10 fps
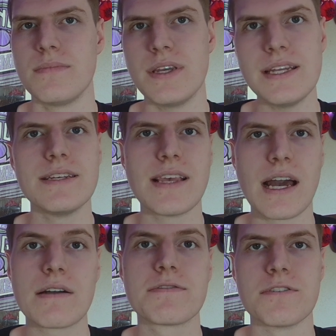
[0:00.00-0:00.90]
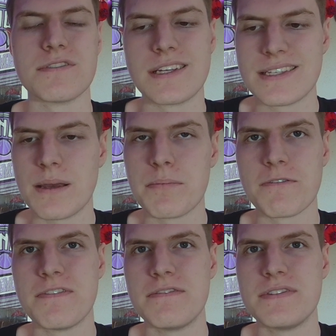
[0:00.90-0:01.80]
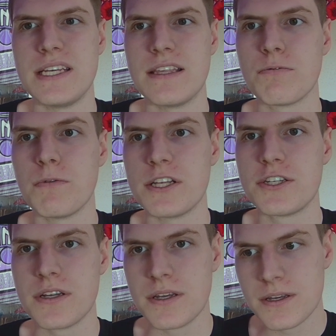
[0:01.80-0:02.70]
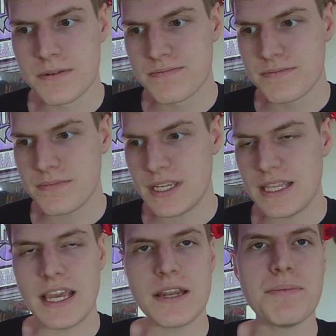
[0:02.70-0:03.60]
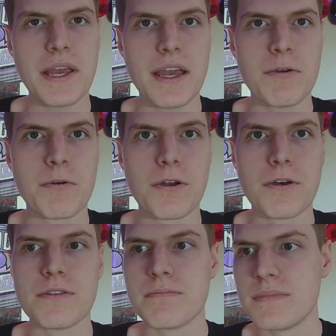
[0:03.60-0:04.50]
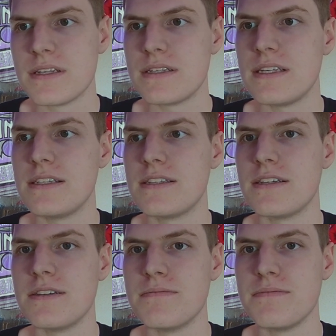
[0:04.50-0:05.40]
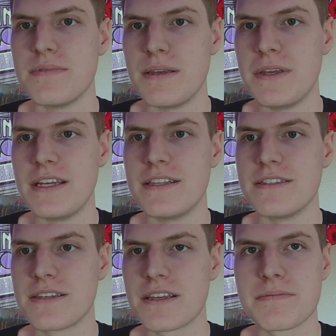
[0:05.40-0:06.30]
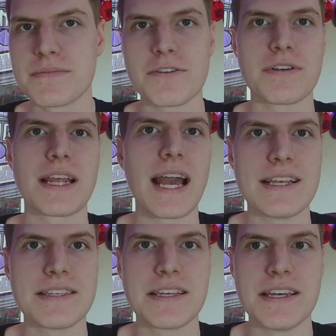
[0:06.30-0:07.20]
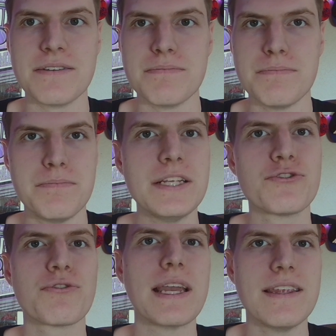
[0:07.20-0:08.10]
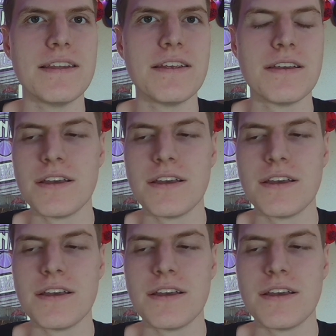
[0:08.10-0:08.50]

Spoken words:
It is after December 15th, which in the NBA world this season, it means certain guys can be traded.